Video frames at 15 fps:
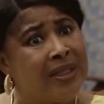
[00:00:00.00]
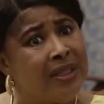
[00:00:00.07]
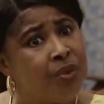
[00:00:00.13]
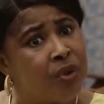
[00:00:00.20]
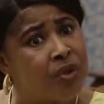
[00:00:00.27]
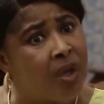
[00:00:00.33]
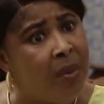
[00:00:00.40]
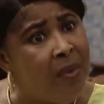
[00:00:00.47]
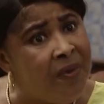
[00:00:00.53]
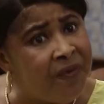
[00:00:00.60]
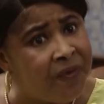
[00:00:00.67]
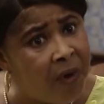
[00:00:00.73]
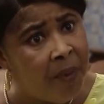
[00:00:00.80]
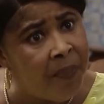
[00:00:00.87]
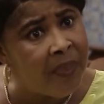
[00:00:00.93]
where she was coming
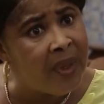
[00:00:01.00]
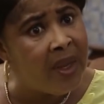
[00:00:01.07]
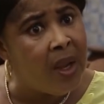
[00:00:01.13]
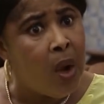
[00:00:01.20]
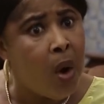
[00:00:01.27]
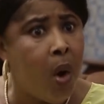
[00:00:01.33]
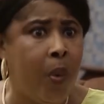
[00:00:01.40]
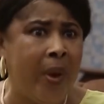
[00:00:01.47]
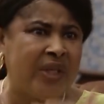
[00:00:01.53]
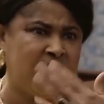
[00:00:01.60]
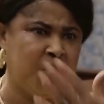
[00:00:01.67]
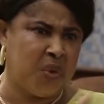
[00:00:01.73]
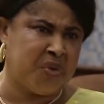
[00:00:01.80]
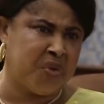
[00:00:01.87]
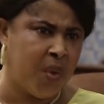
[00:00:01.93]
from or where she
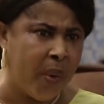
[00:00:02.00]
was